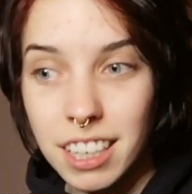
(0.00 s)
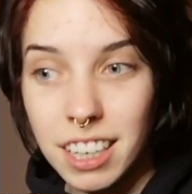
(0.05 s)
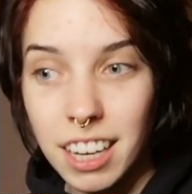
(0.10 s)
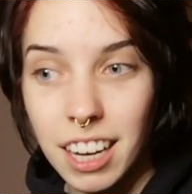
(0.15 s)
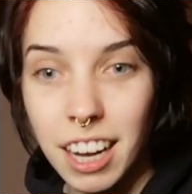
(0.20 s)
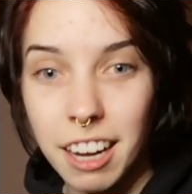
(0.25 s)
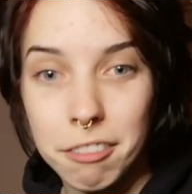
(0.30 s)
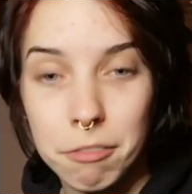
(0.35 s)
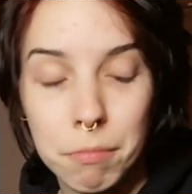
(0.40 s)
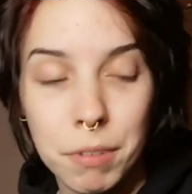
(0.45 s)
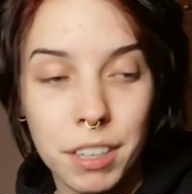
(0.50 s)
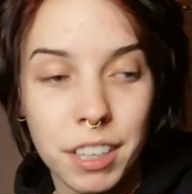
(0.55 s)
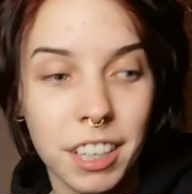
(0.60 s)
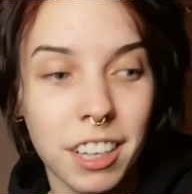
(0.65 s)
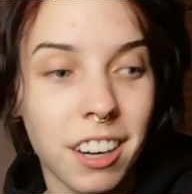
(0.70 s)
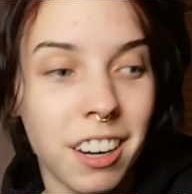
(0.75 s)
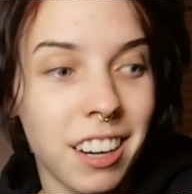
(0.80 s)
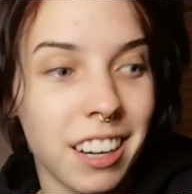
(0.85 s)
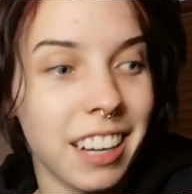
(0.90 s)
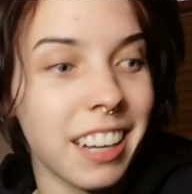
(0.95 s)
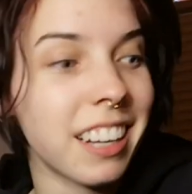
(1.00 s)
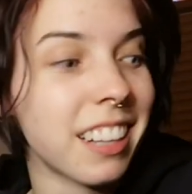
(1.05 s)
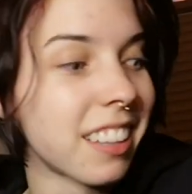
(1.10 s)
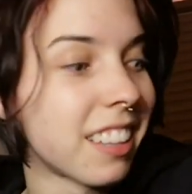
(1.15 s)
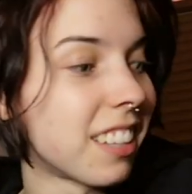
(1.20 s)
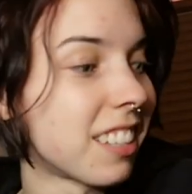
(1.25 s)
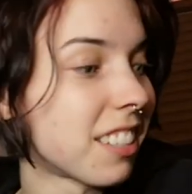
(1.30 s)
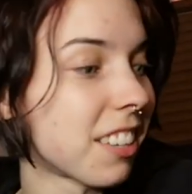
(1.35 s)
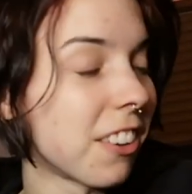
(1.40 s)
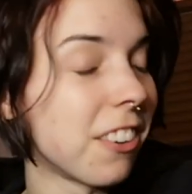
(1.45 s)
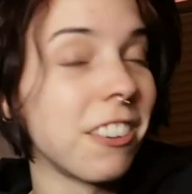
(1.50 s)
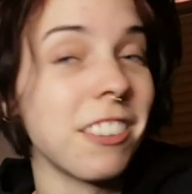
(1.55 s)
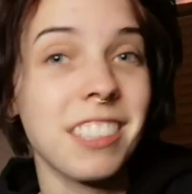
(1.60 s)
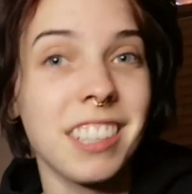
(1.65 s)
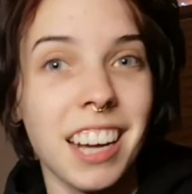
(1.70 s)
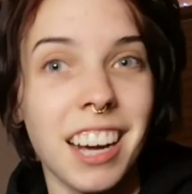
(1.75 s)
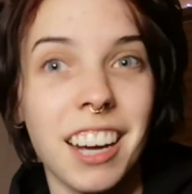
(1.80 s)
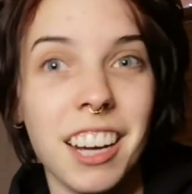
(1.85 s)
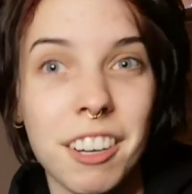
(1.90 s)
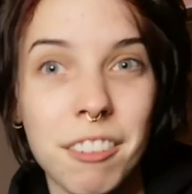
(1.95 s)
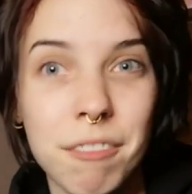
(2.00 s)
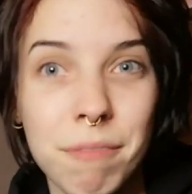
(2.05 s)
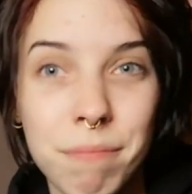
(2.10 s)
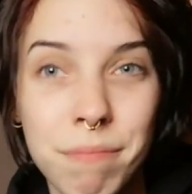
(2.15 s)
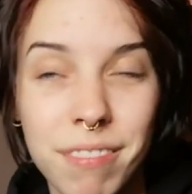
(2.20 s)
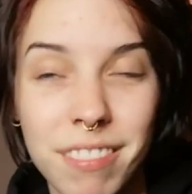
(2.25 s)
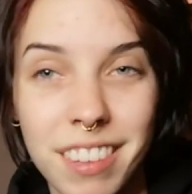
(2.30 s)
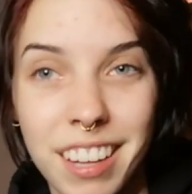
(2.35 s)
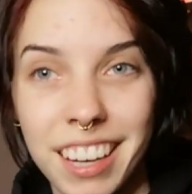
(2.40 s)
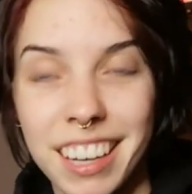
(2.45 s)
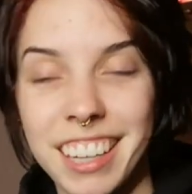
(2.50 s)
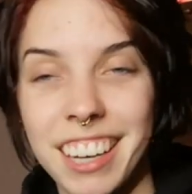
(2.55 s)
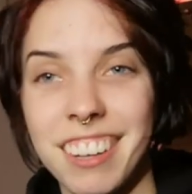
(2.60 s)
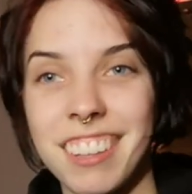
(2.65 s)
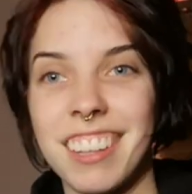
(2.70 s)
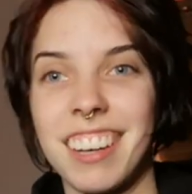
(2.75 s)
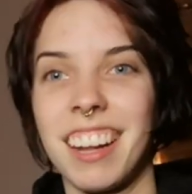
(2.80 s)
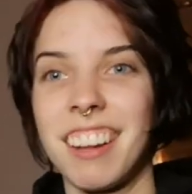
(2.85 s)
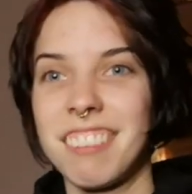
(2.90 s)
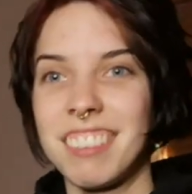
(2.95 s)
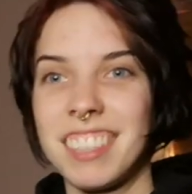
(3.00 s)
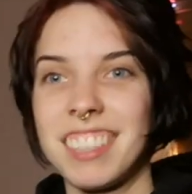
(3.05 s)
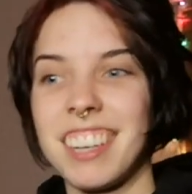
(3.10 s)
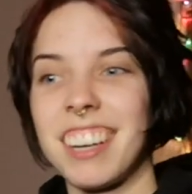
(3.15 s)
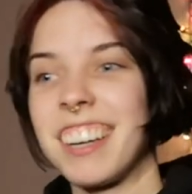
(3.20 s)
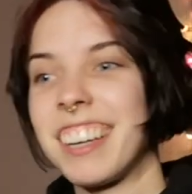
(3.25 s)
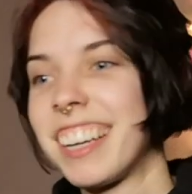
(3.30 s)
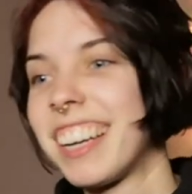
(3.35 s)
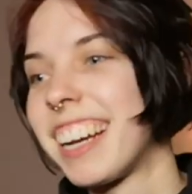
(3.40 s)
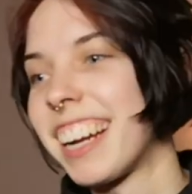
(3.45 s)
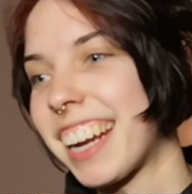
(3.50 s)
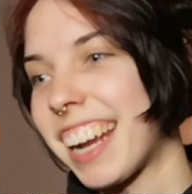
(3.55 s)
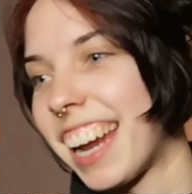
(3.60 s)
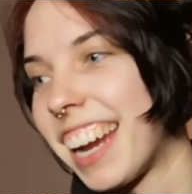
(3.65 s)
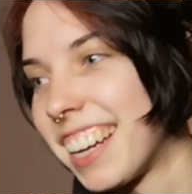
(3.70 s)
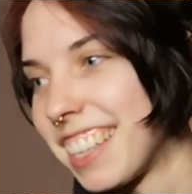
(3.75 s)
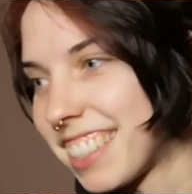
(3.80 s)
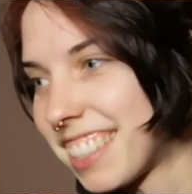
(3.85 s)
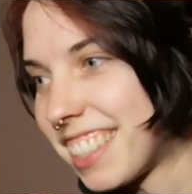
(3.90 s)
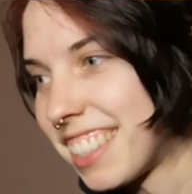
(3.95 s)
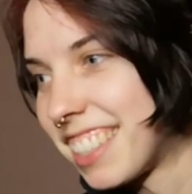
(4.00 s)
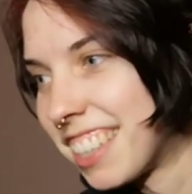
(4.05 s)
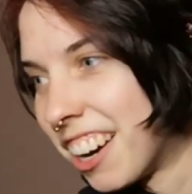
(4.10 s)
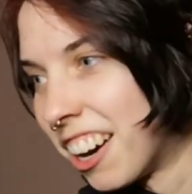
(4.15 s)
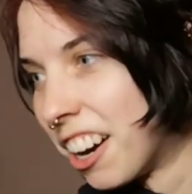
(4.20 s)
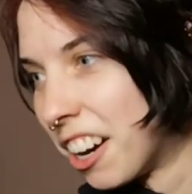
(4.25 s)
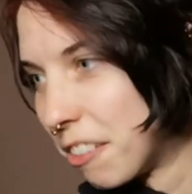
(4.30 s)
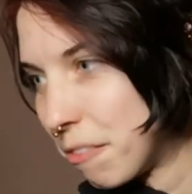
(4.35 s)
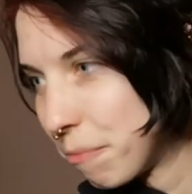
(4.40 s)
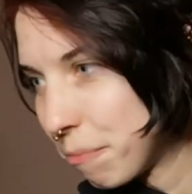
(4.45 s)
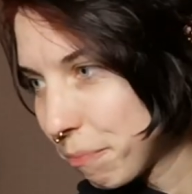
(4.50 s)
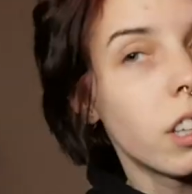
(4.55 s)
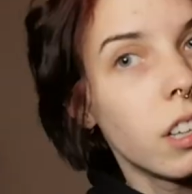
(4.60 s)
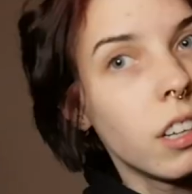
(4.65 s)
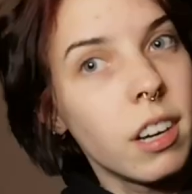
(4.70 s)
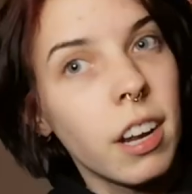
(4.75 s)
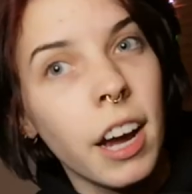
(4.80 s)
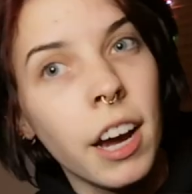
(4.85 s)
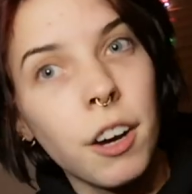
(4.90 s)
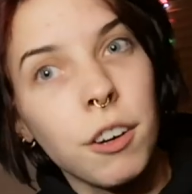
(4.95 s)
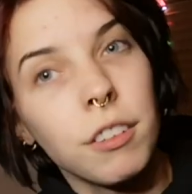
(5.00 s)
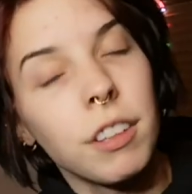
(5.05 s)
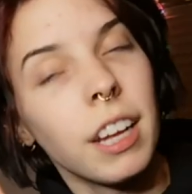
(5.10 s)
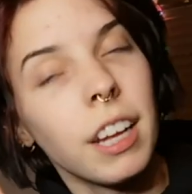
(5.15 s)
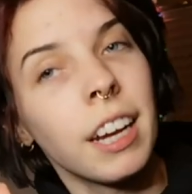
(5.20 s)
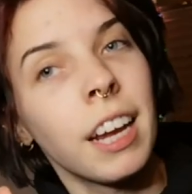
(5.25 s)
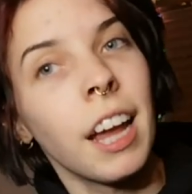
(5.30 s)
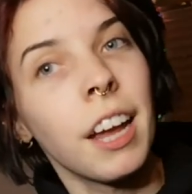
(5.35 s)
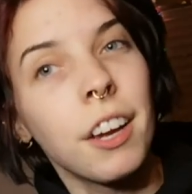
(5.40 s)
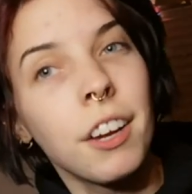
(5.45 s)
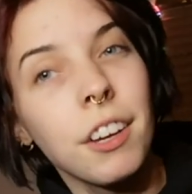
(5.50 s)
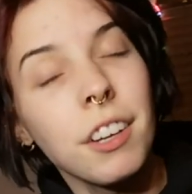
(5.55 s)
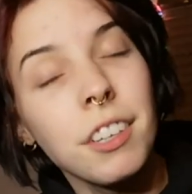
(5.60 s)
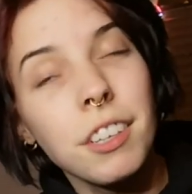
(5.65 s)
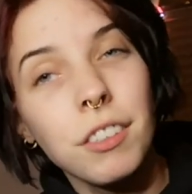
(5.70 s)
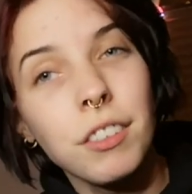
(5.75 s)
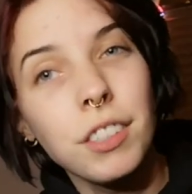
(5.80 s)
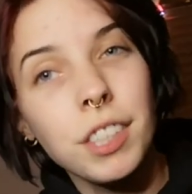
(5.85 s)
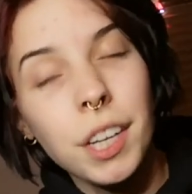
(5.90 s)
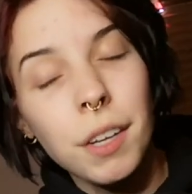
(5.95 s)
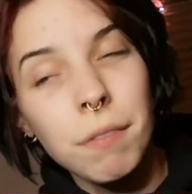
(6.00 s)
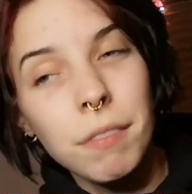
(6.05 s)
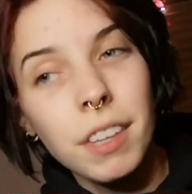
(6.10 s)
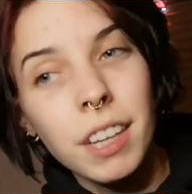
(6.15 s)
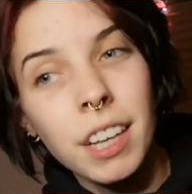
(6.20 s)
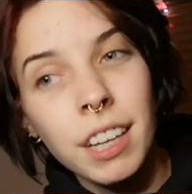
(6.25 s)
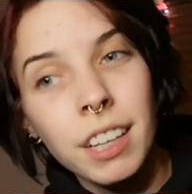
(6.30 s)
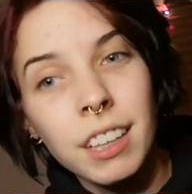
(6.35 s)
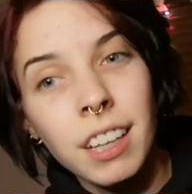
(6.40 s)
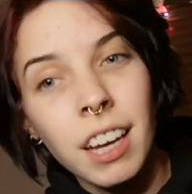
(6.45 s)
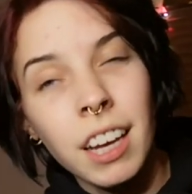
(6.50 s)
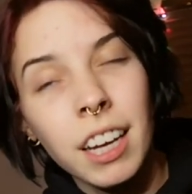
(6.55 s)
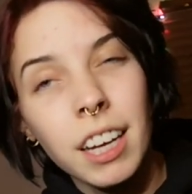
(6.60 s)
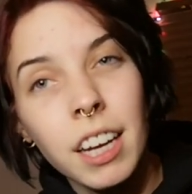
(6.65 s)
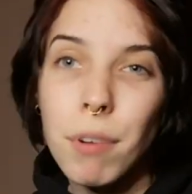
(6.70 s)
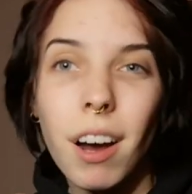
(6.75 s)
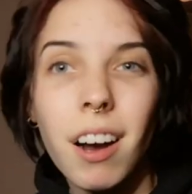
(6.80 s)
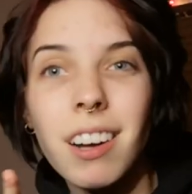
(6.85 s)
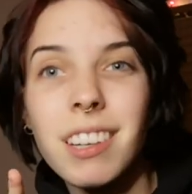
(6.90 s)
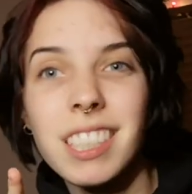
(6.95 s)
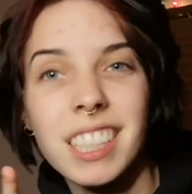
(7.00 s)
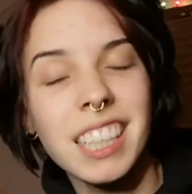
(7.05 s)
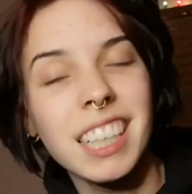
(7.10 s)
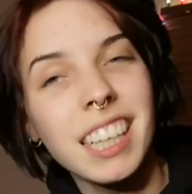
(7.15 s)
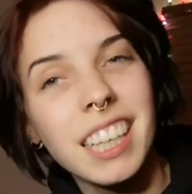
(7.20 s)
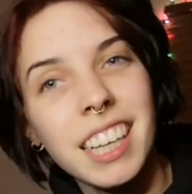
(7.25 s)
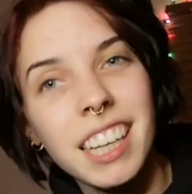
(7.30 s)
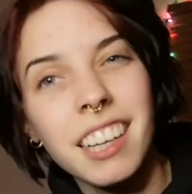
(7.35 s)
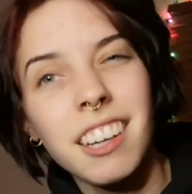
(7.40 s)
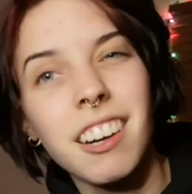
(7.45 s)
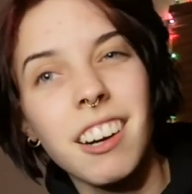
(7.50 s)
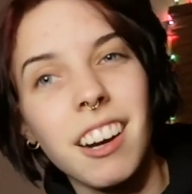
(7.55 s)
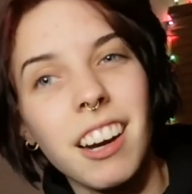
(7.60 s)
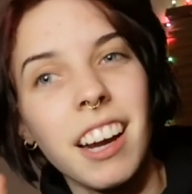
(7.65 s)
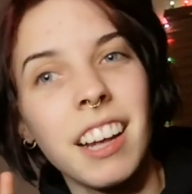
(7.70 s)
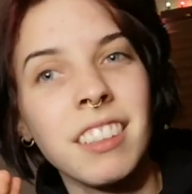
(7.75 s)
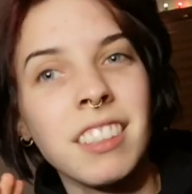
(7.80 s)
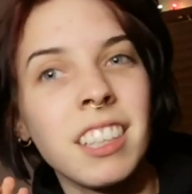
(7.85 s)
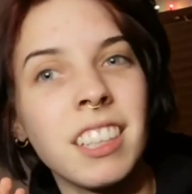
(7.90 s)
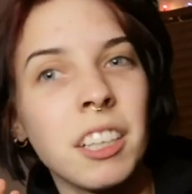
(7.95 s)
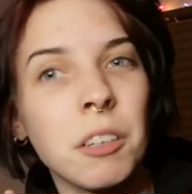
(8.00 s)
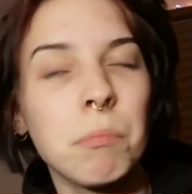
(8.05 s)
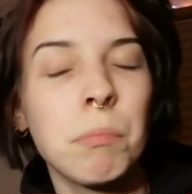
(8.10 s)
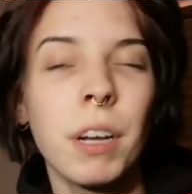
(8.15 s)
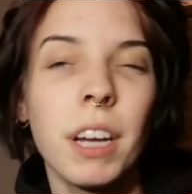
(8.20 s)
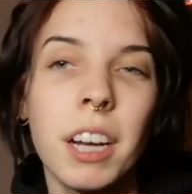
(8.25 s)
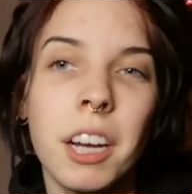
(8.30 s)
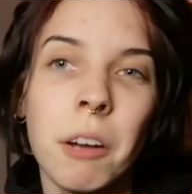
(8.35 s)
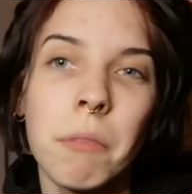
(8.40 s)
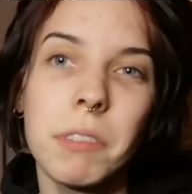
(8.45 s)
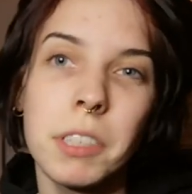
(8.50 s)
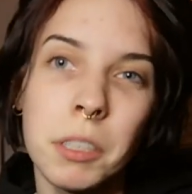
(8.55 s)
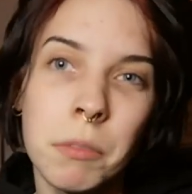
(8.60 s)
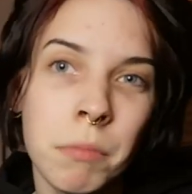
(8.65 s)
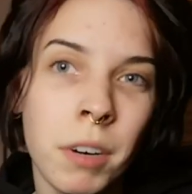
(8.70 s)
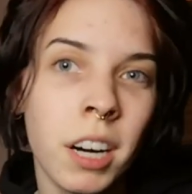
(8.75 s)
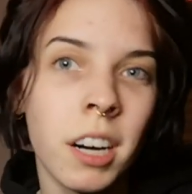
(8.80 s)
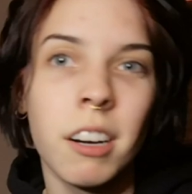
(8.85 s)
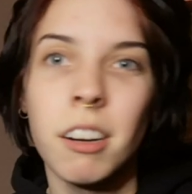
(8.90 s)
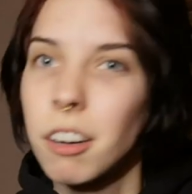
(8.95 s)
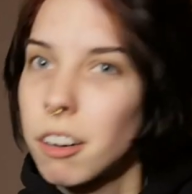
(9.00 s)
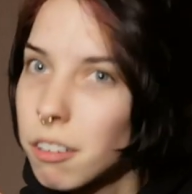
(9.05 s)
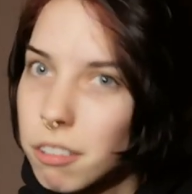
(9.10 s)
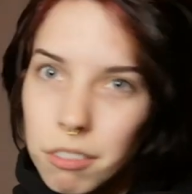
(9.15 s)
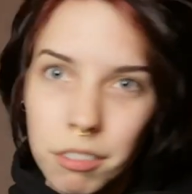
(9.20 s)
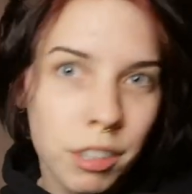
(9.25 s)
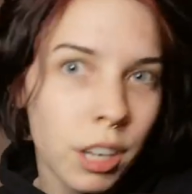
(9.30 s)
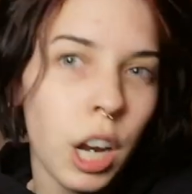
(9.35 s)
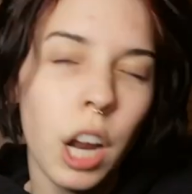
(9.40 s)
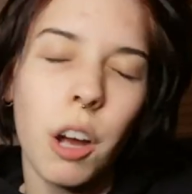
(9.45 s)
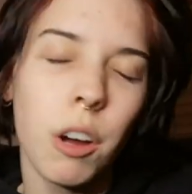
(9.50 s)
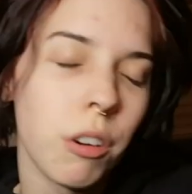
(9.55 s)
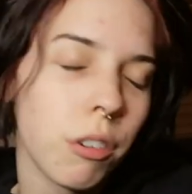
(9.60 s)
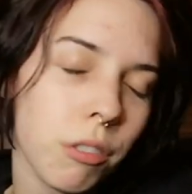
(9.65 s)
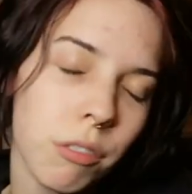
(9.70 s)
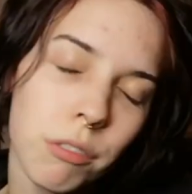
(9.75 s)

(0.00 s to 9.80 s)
I've been yawning this whole time. Like, now that I've started, I can't stop. Now, like, I could do something like pause it here and then I'll pick up tomorrow. No.